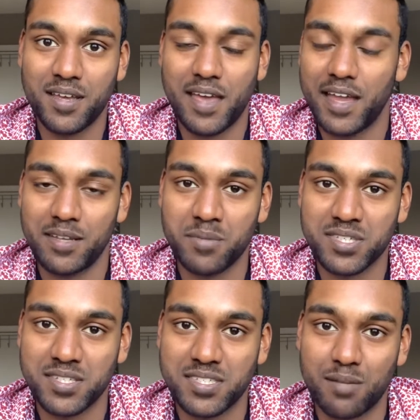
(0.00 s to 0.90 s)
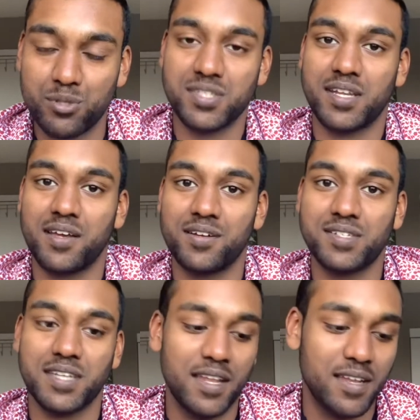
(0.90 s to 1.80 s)
any misconceptions that I
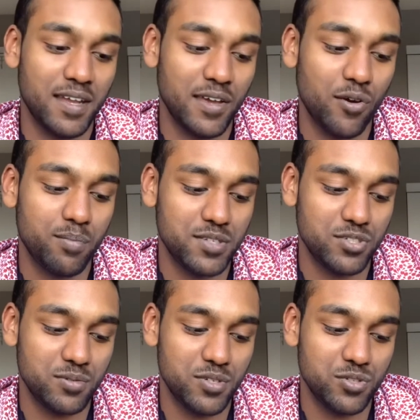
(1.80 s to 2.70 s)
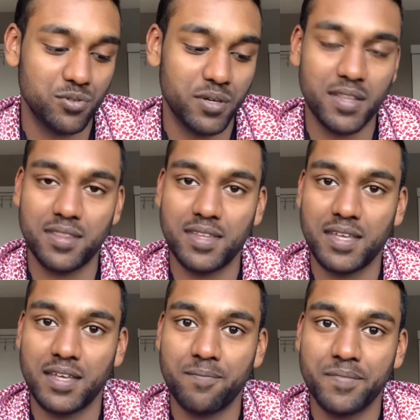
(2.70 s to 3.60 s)
understand, and I hope that you enjoy
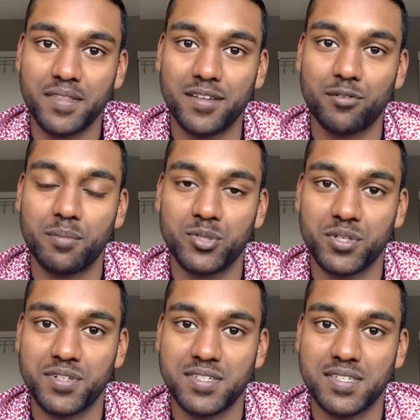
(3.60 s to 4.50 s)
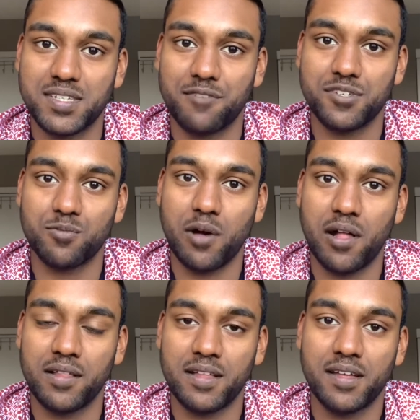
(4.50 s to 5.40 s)
the cryptocurrency stuff as
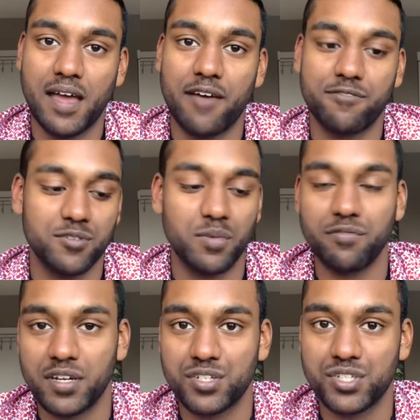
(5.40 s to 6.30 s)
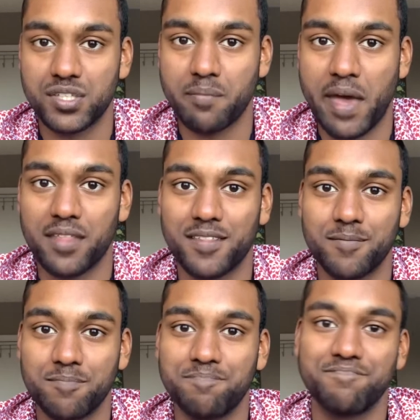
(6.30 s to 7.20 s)
well after we finish the math.
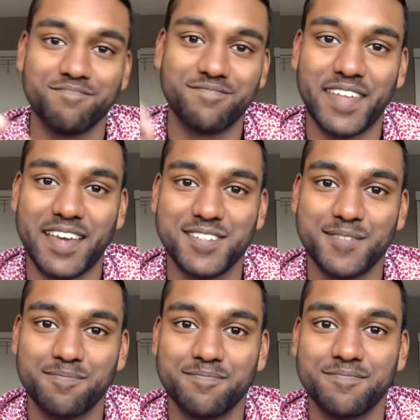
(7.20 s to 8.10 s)
Thanks.